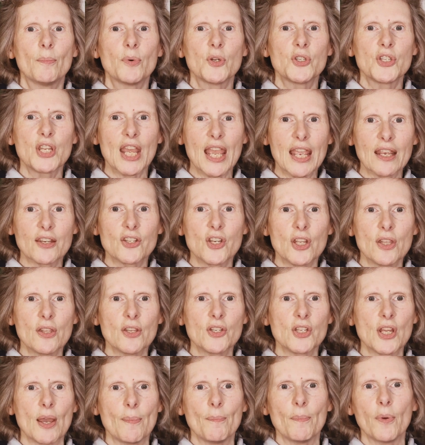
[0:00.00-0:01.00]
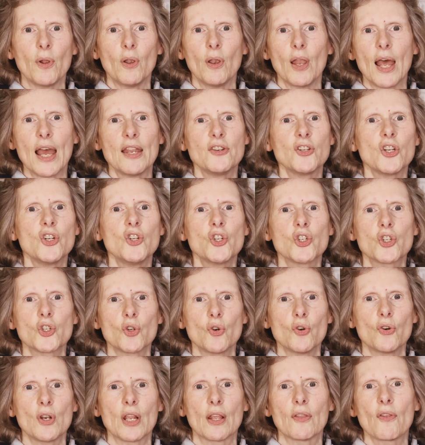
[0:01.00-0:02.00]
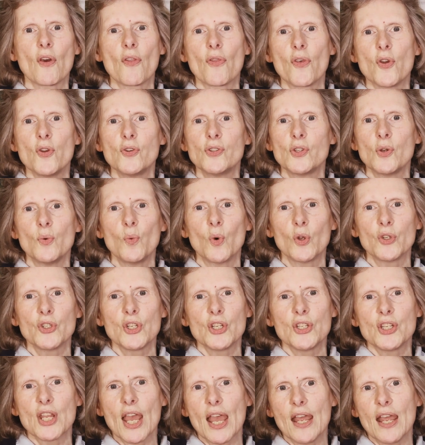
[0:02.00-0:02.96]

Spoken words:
protecting the temple and ensuring that those who wanted